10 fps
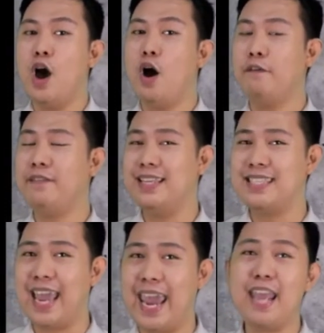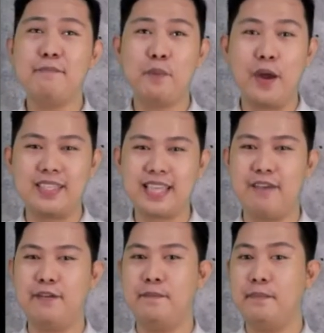of these
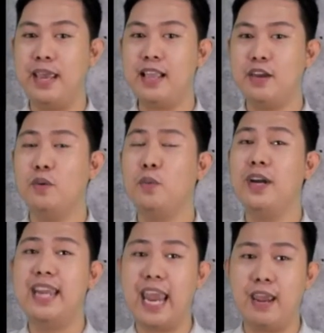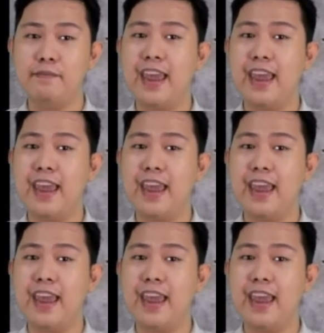8.7 million were named